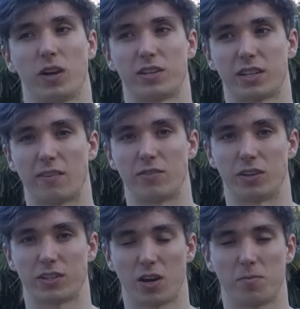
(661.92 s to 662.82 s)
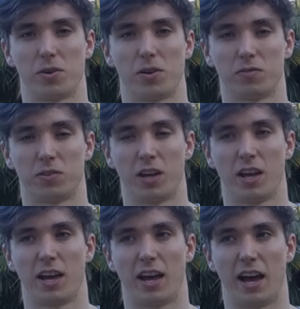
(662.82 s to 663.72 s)
that I just gave you an example
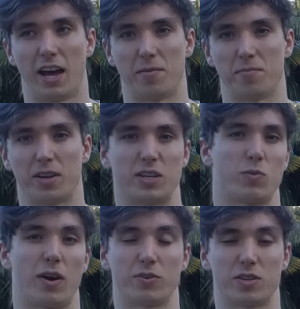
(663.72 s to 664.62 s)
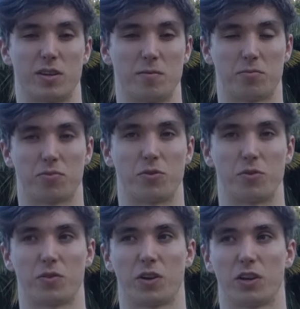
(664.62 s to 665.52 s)
of, as well, to
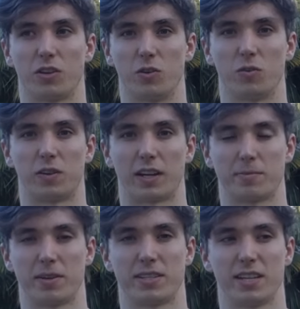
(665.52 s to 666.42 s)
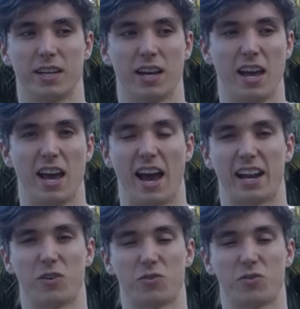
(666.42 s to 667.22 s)
improve your flexibility. And I